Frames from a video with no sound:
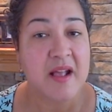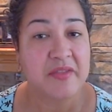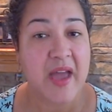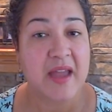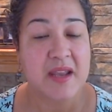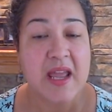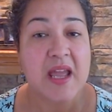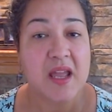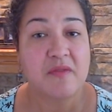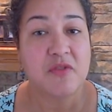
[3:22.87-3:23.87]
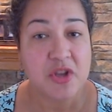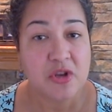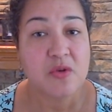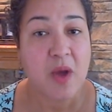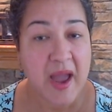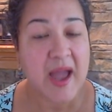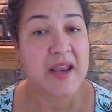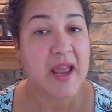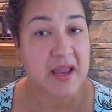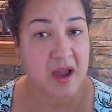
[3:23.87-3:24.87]
that if you
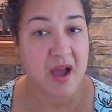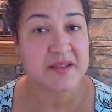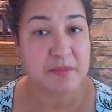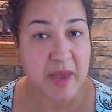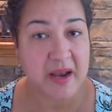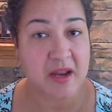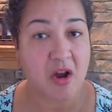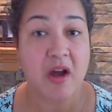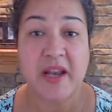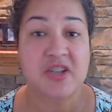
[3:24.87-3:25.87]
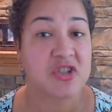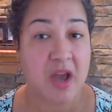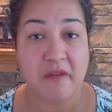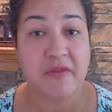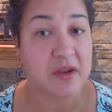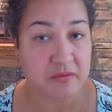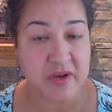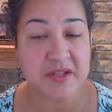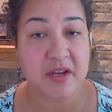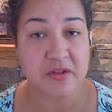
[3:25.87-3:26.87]
had a cosmetic on a shelf in a
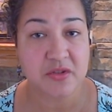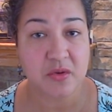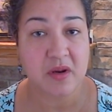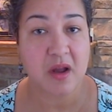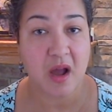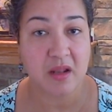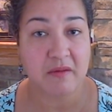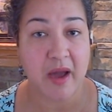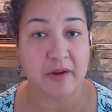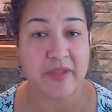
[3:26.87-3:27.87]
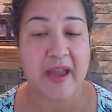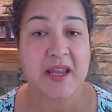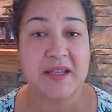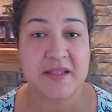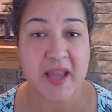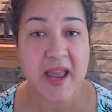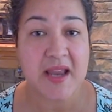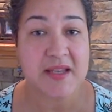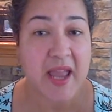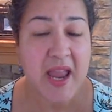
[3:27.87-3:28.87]
retail store in Colorado that
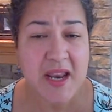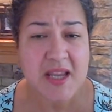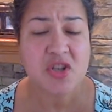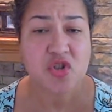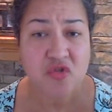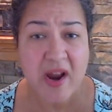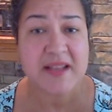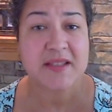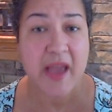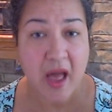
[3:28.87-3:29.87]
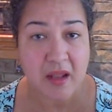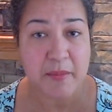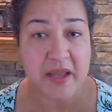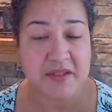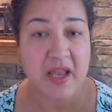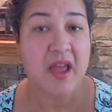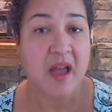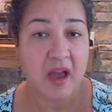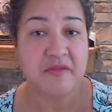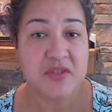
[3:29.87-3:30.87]
contained any trace element
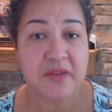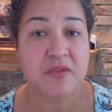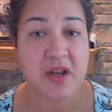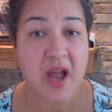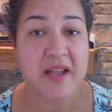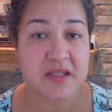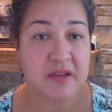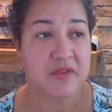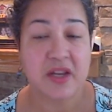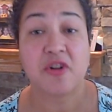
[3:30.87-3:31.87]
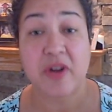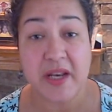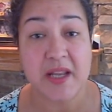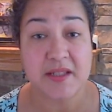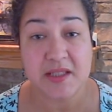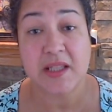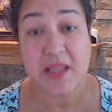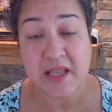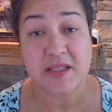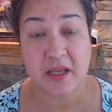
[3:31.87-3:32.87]
of different kinds of ingredients that
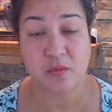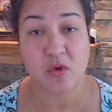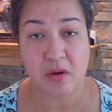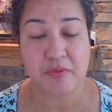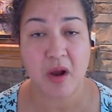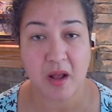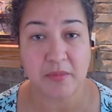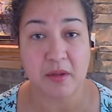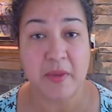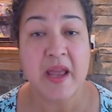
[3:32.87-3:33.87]
they said were a problem,